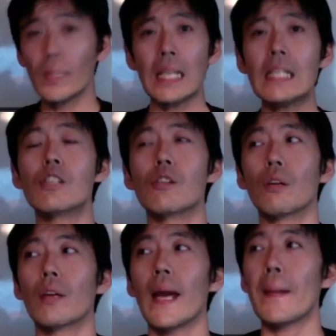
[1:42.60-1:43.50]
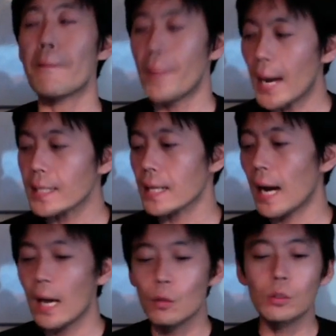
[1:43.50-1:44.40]
it's okay, but
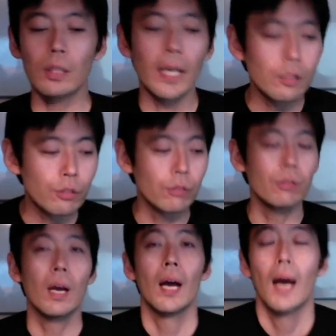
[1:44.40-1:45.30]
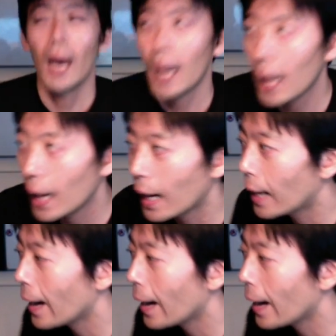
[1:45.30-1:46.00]
I would like to uh,